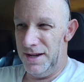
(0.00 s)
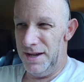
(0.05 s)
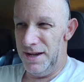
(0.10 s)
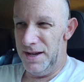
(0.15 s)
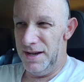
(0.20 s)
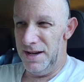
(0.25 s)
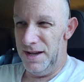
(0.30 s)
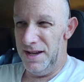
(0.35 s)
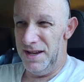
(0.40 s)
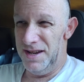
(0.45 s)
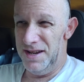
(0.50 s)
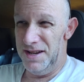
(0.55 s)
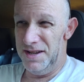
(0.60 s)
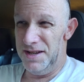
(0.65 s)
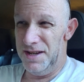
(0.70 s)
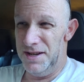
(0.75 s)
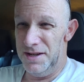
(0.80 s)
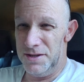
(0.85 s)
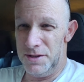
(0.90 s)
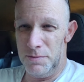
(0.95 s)
and he
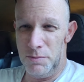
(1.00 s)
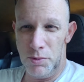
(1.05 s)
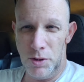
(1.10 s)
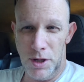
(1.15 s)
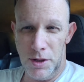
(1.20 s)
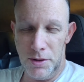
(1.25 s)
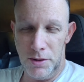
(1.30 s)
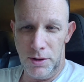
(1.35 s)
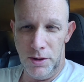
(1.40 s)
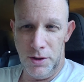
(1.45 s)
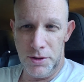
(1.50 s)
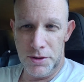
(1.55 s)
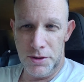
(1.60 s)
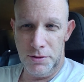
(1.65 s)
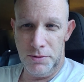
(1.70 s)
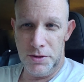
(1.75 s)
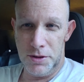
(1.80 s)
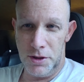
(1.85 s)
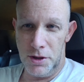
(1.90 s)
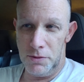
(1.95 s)
has a brother also
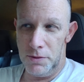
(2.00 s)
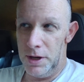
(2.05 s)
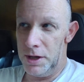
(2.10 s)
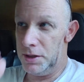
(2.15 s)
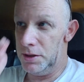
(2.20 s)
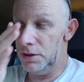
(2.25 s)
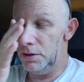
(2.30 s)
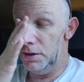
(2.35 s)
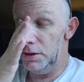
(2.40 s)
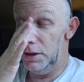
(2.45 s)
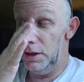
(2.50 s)
who's a director.